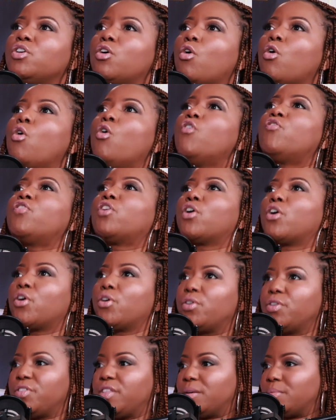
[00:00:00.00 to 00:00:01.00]

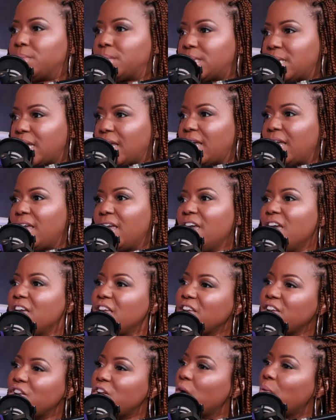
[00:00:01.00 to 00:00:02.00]
overheard them say,
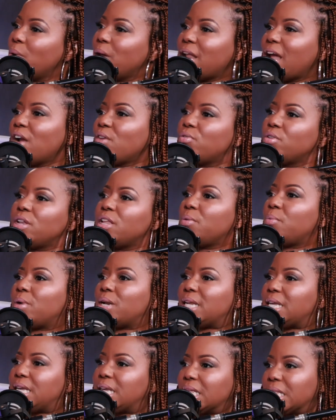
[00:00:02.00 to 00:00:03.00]
you know what, I really
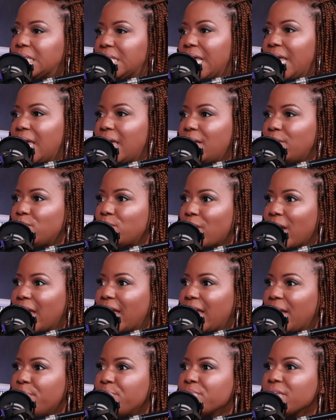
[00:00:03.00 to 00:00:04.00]
want to get that.
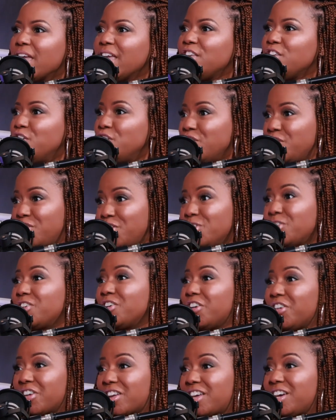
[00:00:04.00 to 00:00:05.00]
Right. Yeah.
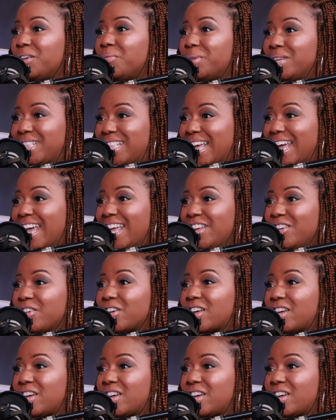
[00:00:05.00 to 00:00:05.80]
You're good with that. You're